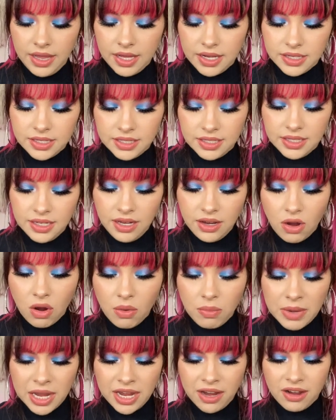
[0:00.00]
let's see.
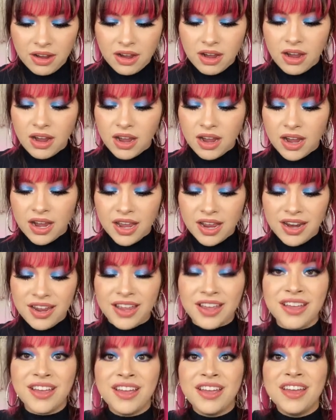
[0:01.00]
Oh my
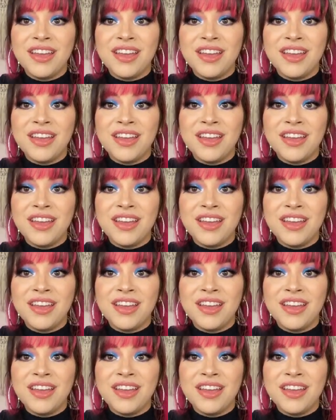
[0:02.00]
God,